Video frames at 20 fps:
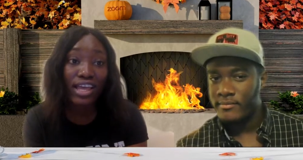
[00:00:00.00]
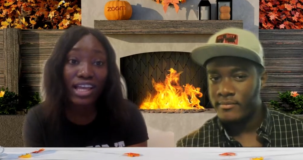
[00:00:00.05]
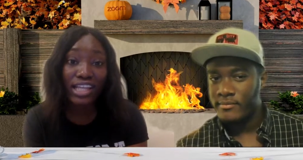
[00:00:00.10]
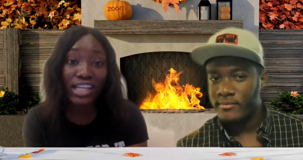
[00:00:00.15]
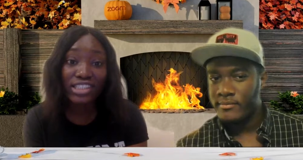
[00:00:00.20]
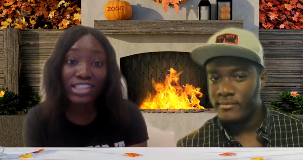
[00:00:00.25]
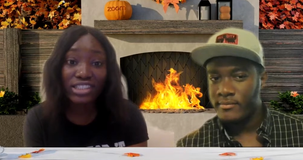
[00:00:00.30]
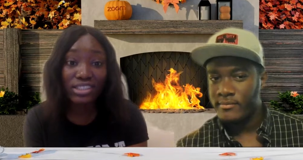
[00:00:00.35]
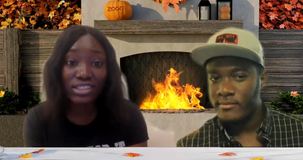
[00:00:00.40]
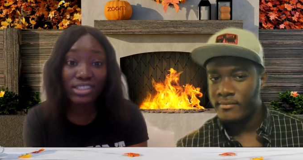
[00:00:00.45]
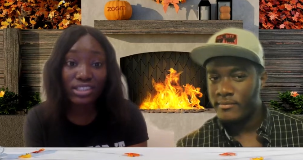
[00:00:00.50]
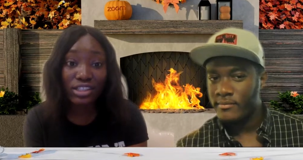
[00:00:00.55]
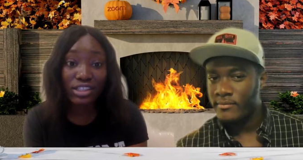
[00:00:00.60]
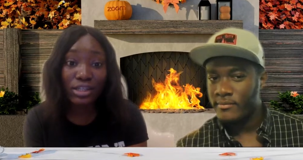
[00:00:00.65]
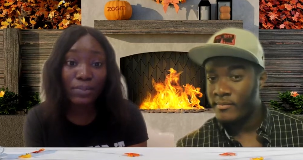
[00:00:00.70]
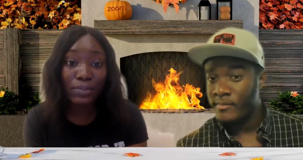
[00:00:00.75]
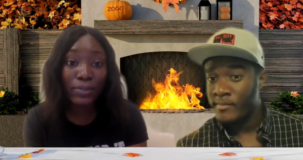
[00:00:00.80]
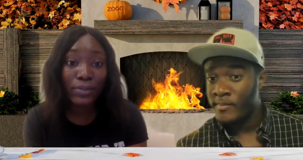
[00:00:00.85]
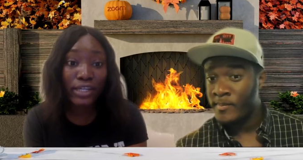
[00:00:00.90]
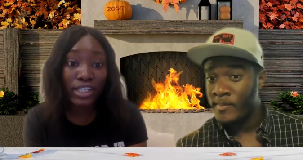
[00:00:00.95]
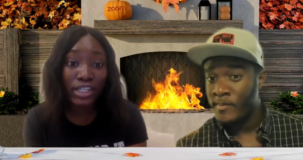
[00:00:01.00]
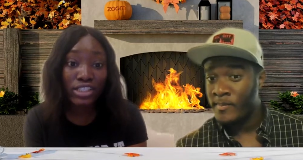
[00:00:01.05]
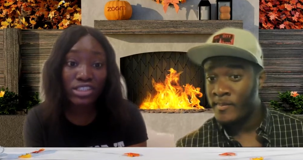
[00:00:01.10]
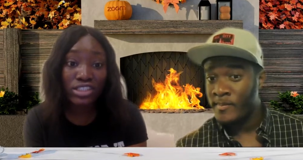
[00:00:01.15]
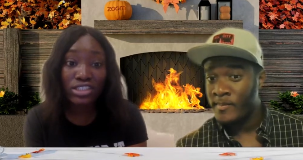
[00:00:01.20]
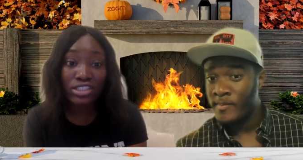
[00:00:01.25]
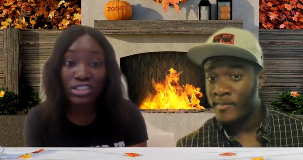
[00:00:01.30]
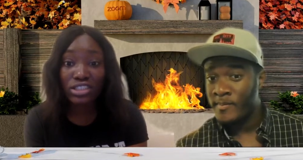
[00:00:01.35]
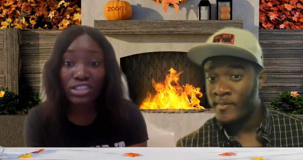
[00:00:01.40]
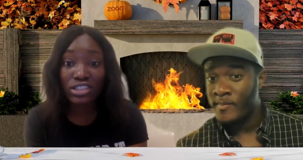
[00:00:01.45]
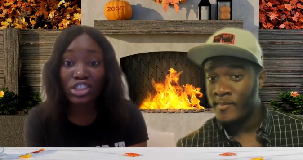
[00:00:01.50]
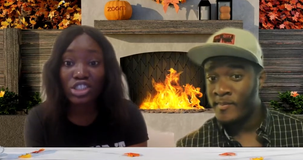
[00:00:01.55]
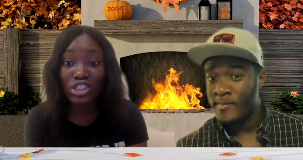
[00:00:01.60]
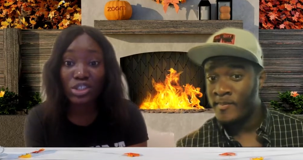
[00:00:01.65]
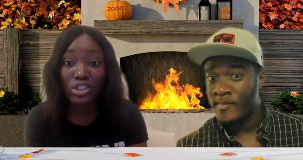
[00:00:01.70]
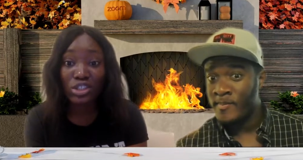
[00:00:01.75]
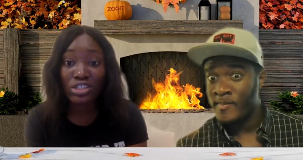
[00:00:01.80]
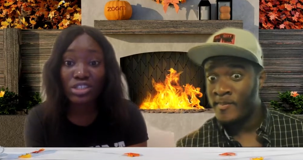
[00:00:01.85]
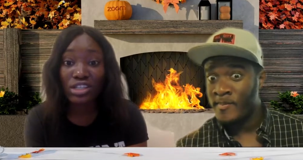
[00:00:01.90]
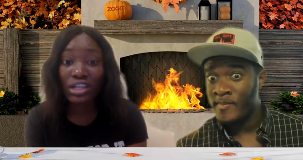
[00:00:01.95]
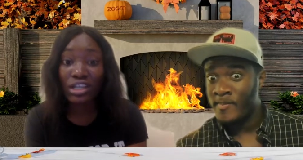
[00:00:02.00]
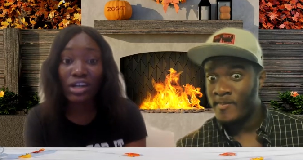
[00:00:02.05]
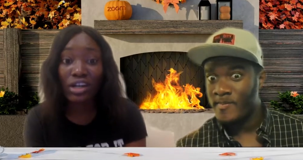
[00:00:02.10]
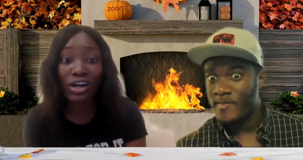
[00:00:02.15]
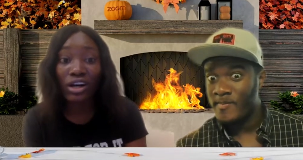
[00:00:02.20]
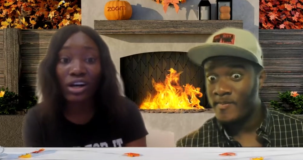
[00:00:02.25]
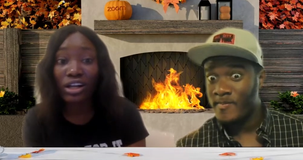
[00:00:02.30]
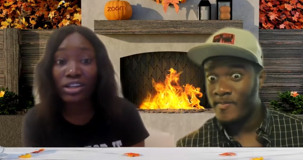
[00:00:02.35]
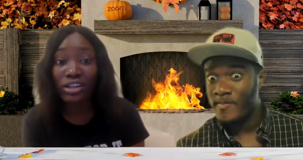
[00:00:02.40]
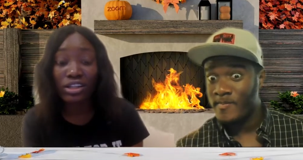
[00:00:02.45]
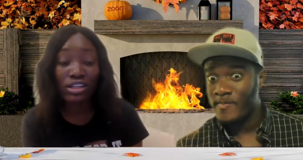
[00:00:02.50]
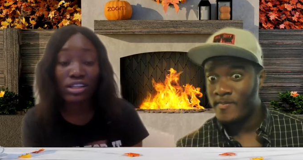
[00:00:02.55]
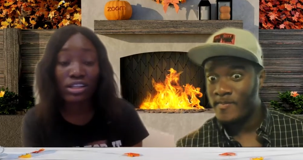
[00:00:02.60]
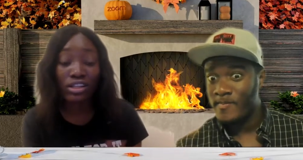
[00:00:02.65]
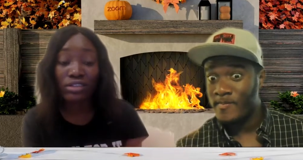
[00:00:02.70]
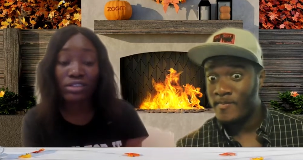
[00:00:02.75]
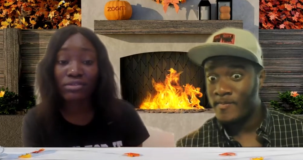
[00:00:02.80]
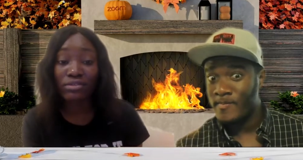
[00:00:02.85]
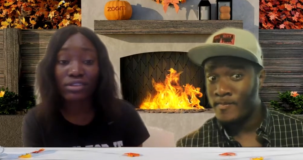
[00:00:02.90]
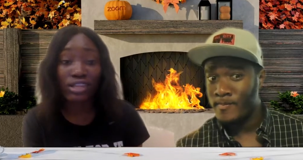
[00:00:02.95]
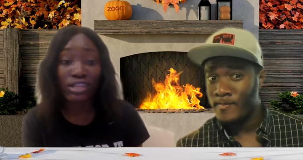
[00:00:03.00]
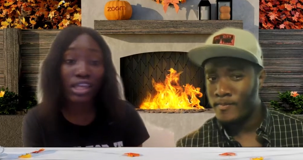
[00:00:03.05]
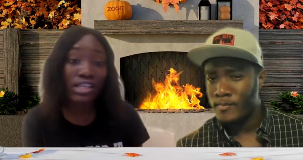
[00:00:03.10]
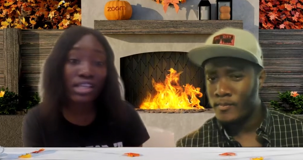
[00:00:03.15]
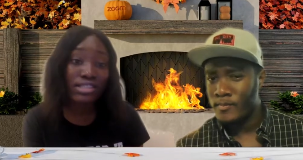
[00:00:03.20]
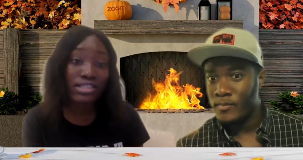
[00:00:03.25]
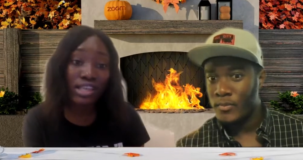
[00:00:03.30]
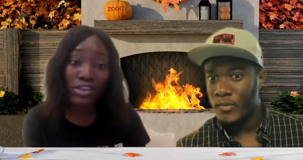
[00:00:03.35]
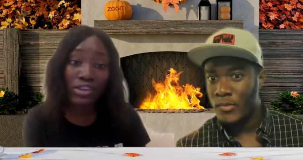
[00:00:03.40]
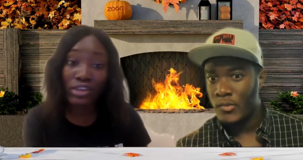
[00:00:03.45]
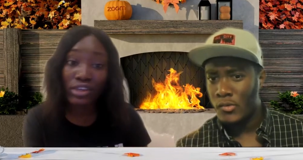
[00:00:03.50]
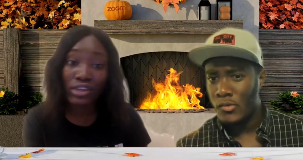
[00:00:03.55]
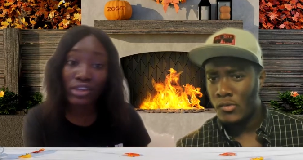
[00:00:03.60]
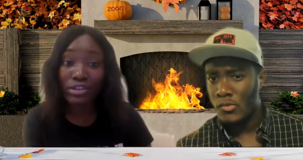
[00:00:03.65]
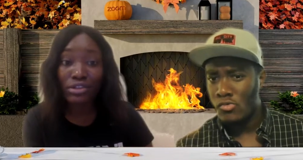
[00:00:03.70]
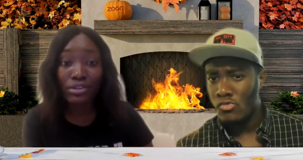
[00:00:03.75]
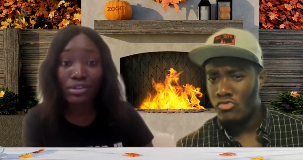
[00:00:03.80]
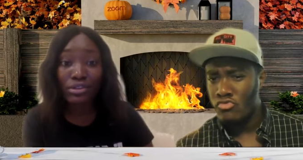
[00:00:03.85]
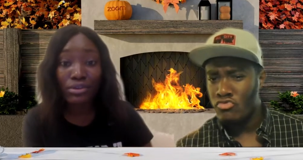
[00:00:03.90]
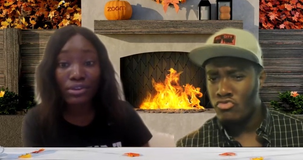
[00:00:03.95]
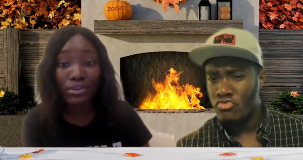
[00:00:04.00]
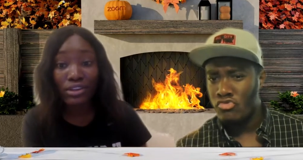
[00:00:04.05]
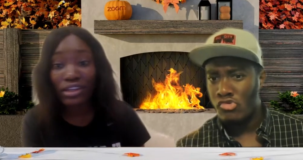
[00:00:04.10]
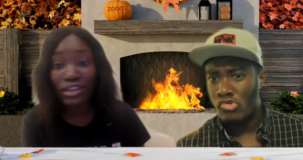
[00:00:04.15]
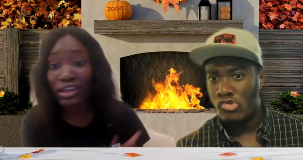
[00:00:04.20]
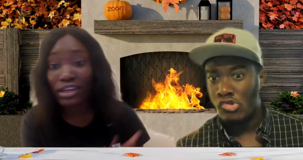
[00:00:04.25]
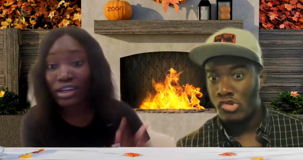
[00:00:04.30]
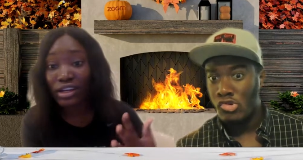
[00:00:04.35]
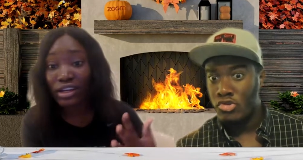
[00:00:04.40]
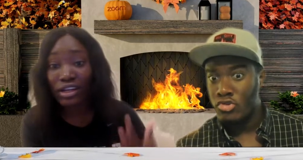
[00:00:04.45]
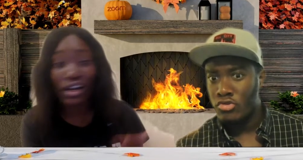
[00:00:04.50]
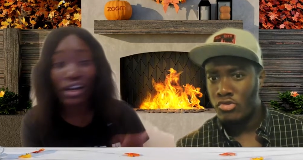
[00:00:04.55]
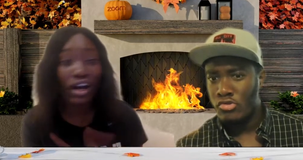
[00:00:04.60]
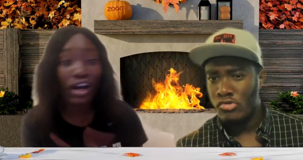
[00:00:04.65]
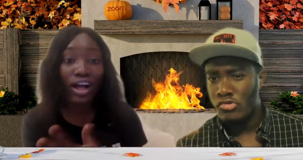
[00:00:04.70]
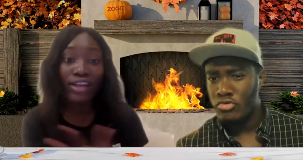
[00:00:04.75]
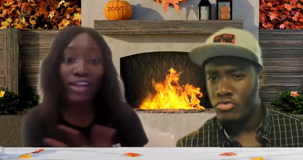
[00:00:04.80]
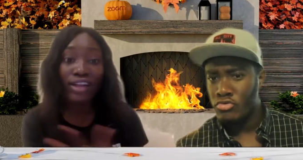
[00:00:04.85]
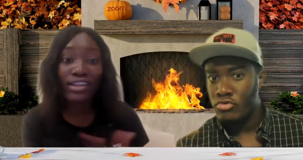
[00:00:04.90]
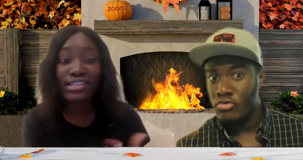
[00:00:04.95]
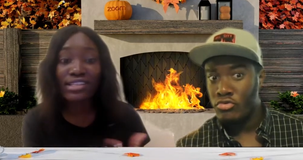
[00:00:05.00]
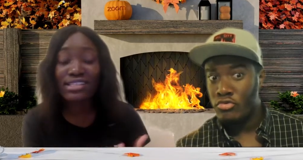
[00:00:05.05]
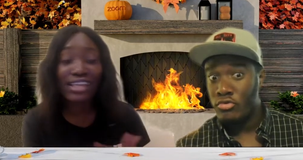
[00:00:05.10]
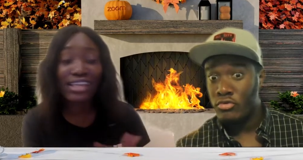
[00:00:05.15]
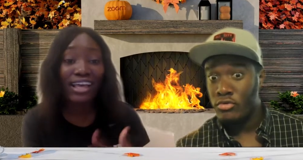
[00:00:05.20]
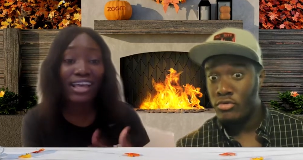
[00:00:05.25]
Speaker 1: And she did her pitch. She showed us like all the little things that you can do there. All this,